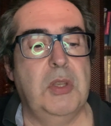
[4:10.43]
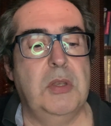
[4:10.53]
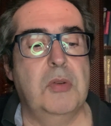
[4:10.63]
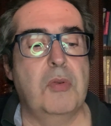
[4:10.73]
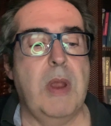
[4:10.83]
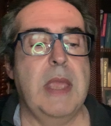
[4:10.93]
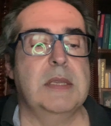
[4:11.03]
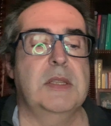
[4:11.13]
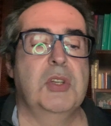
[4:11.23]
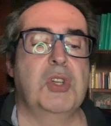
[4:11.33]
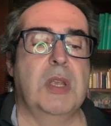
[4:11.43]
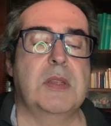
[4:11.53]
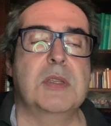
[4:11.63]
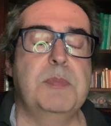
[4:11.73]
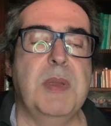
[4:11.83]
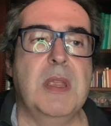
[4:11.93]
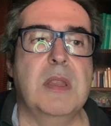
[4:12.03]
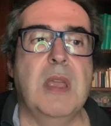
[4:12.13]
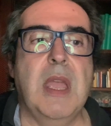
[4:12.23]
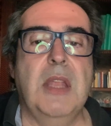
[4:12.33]
you raise the shutter
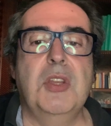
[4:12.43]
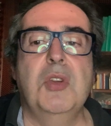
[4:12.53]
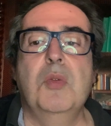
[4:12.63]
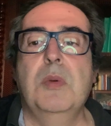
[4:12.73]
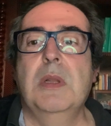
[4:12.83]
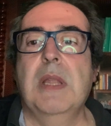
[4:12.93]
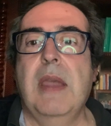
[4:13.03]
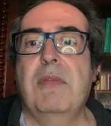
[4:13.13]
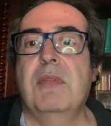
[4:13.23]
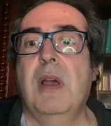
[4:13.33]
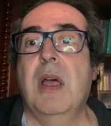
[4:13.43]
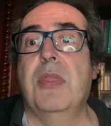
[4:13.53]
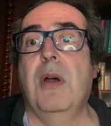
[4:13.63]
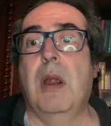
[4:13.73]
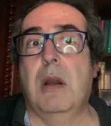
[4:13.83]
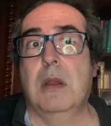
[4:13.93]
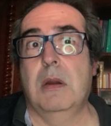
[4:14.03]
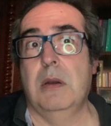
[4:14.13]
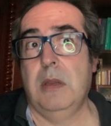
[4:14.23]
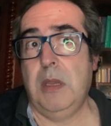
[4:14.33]
speed and you will have a
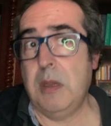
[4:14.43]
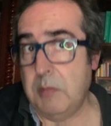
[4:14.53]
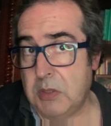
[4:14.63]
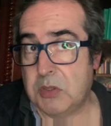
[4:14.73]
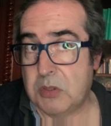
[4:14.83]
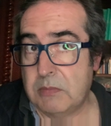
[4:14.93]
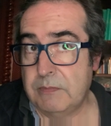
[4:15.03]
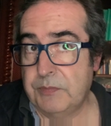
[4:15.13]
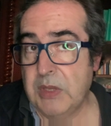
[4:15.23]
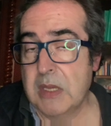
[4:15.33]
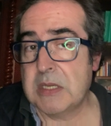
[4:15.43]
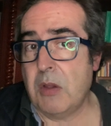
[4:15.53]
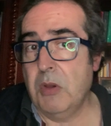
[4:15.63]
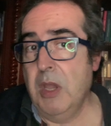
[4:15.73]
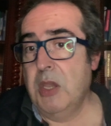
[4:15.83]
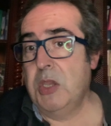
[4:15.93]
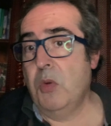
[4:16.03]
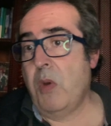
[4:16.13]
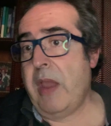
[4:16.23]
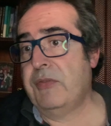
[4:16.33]
darker image. So
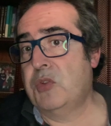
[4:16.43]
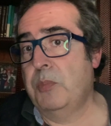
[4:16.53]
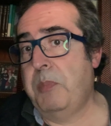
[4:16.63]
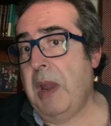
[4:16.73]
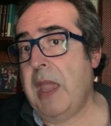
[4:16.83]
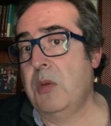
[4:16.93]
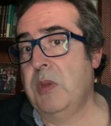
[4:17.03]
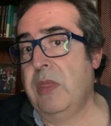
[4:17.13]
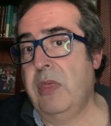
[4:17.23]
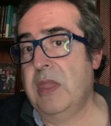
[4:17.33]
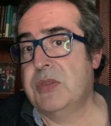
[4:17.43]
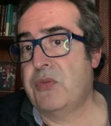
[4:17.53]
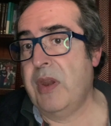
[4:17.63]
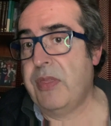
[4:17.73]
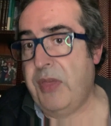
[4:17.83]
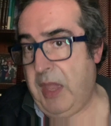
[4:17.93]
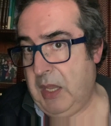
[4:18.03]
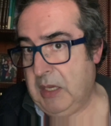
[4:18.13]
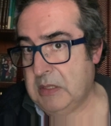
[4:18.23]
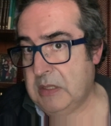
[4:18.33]
you have to play with these three
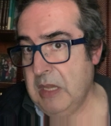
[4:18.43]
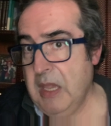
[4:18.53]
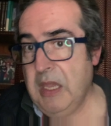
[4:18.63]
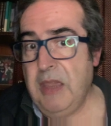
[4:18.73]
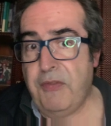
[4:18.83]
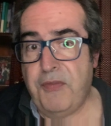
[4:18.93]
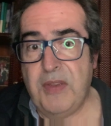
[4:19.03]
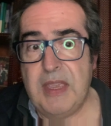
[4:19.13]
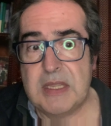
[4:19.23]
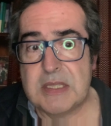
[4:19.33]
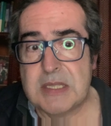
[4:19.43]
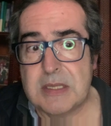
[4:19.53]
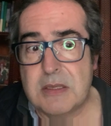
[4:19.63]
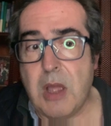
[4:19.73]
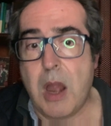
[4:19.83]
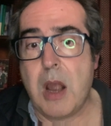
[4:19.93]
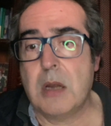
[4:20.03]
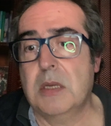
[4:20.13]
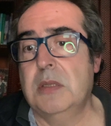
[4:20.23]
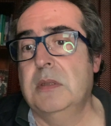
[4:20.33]
things. If it's
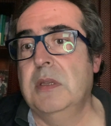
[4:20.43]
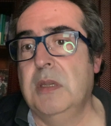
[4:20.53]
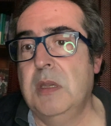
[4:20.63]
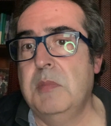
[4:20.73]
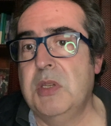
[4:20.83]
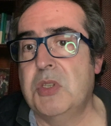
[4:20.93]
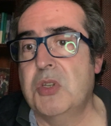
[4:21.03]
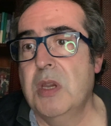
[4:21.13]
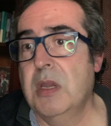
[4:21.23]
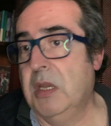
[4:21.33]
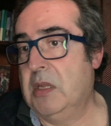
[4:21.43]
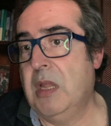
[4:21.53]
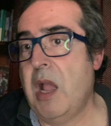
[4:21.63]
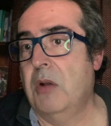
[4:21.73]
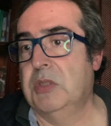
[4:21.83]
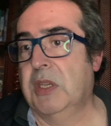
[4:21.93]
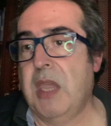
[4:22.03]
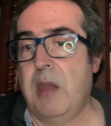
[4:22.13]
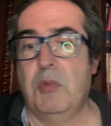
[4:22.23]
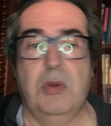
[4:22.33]
dark, the image, and now the
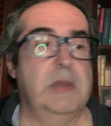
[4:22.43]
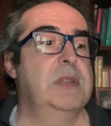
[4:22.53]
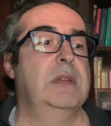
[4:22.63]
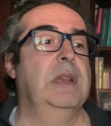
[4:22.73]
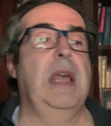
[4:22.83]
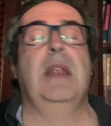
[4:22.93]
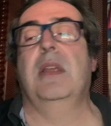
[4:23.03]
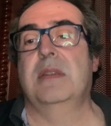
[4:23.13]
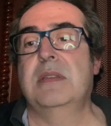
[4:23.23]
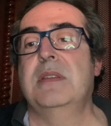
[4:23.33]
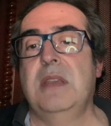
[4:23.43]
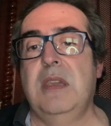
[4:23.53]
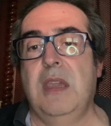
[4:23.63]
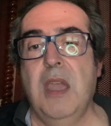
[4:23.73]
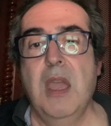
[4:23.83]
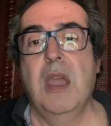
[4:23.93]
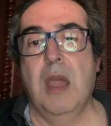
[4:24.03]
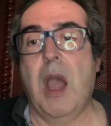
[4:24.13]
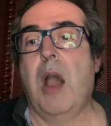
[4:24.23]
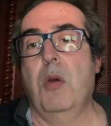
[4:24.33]
cameras let us see
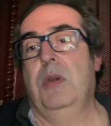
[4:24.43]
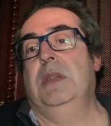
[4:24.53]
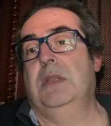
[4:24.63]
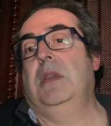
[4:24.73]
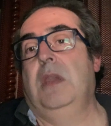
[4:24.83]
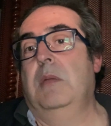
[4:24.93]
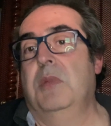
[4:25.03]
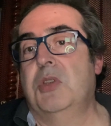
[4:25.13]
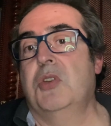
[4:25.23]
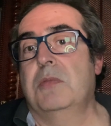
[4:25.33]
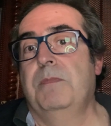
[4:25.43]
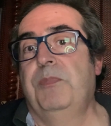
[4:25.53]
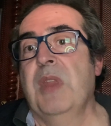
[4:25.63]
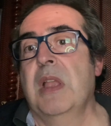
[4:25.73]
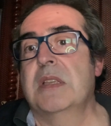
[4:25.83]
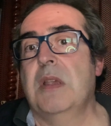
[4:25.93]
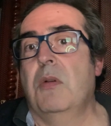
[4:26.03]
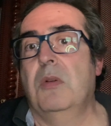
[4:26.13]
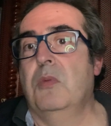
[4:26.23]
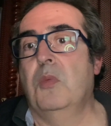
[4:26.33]
how is the image.
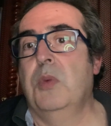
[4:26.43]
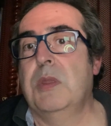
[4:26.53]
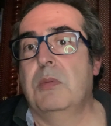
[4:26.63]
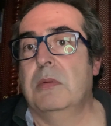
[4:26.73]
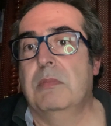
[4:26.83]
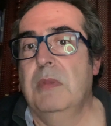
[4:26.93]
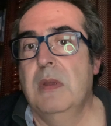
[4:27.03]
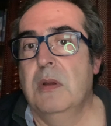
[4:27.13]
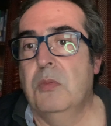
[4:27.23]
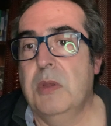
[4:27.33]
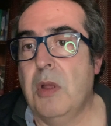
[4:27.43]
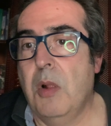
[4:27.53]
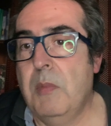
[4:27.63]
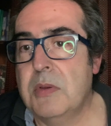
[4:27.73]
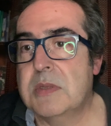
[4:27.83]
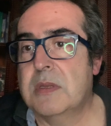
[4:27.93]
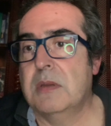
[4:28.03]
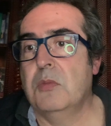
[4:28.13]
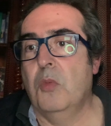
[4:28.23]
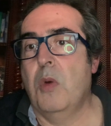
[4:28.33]
So with
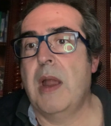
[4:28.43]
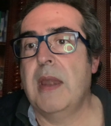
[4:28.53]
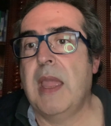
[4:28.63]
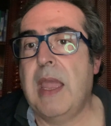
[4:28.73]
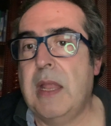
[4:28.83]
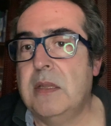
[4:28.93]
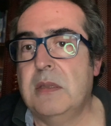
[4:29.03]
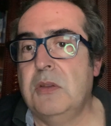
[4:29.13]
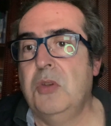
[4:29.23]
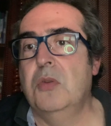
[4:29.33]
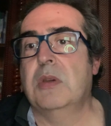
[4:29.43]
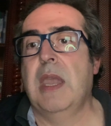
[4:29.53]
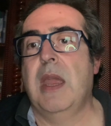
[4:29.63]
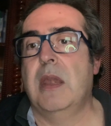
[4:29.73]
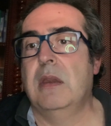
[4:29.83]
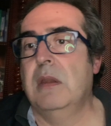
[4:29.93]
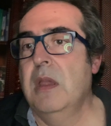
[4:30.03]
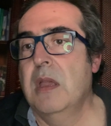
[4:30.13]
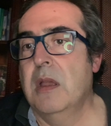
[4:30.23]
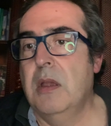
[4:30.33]
almost one hand you can
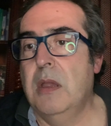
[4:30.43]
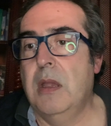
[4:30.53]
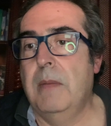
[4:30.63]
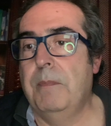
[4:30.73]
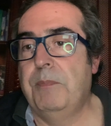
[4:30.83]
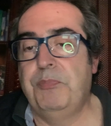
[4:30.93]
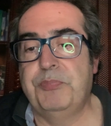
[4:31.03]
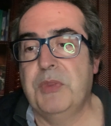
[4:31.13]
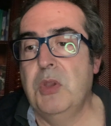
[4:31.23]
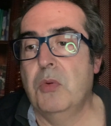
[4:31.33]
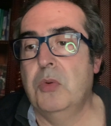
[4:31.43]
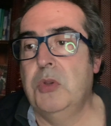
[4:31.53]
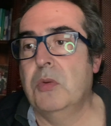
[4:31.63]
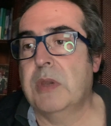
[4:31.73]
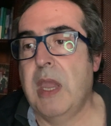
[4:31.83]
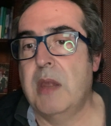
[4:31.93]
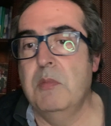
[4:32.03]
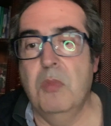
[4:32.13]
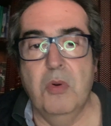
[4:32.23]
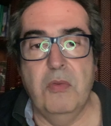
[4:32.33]
you
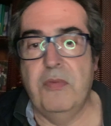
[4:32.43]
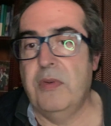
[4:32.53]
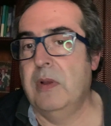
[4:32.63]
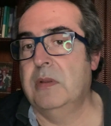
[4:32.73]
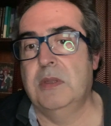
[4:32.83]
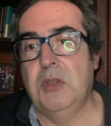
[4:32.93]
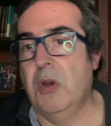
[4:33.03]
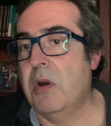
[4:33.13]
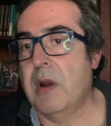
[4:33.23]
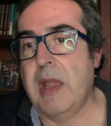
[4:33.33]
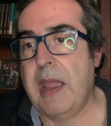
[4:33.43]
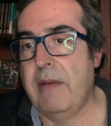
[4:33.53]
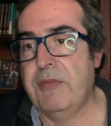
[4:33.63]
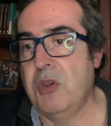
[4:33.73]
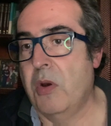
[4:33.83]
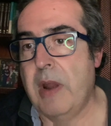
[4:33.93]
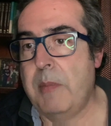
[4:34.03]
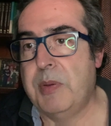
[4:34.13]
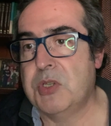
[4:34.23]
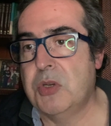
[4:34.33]
can move your
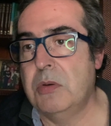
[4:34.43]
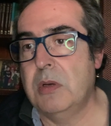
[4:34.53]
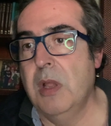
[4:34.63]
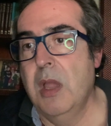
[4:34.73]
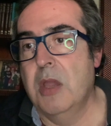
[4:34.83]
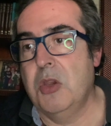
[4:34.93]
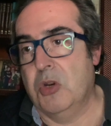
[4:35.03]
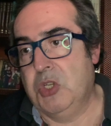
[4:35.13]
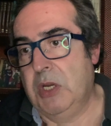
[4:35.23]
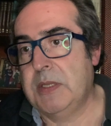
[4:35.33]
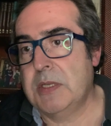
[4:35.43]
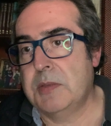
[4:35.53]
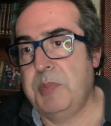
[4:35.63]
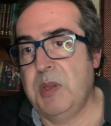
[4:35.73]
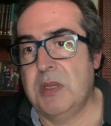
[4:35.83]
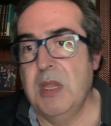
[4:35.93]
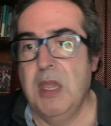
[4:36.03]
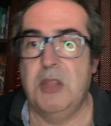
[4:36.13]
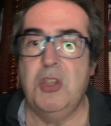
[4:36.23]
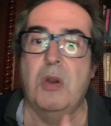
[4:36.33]
aperture, your shutter speed,
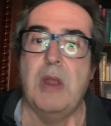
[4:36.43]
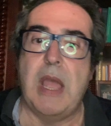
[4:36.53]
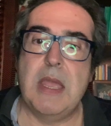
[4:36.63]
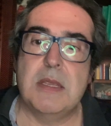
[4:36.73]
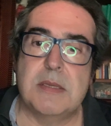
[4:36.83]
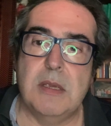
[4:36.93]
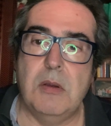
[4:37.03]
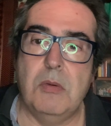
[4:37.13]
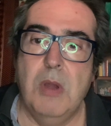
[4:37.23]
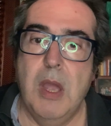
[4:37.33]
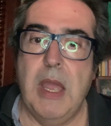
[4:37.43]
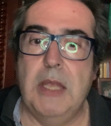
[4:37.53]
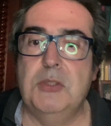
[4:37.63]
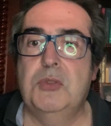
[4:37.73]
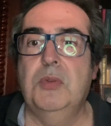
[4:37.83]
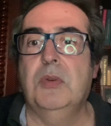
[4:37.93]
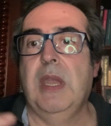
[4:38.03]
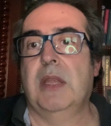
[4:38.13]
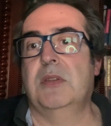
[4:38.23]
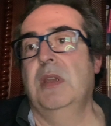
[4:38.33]
and your ISO, and to
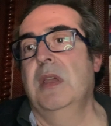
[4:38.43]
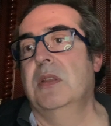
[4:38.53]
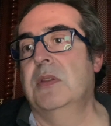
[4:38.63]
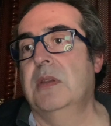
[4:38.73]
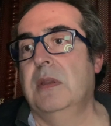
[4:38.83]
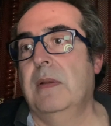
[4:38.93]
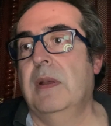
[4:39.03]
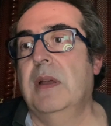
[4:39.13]
get the